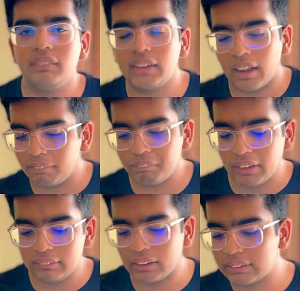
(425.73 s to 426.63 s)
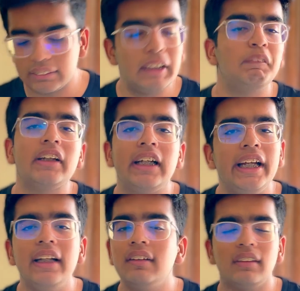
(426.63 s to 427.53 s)
Yeah, just keep it
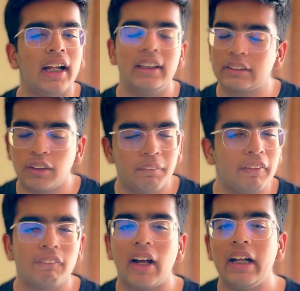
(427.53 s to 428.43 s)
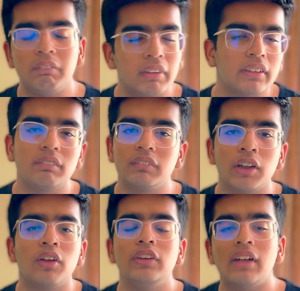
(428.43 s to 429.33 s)
clean and it's going to be fine. But
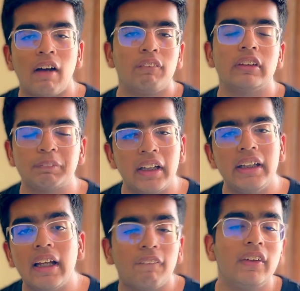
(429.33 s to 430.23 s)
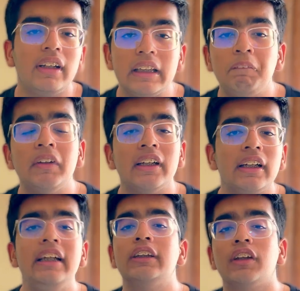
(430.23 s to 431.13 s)
you have to spend the effort in keeping it
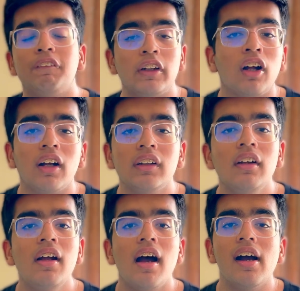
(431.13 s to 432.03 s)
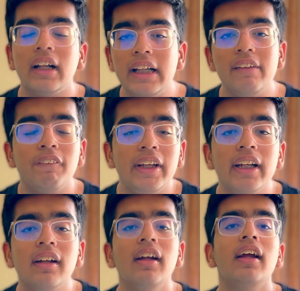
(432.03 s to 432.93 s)
clean. So if you're not a clean
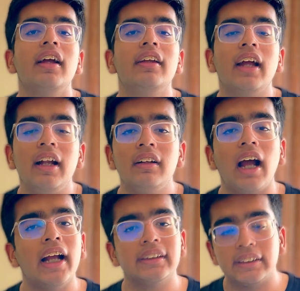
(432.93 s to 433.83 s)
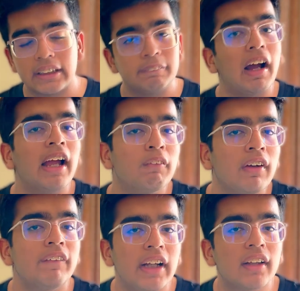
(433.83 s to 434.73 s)
freak, then I suggest buy
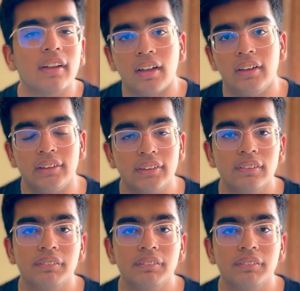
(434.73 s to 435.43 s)
one of the other colors.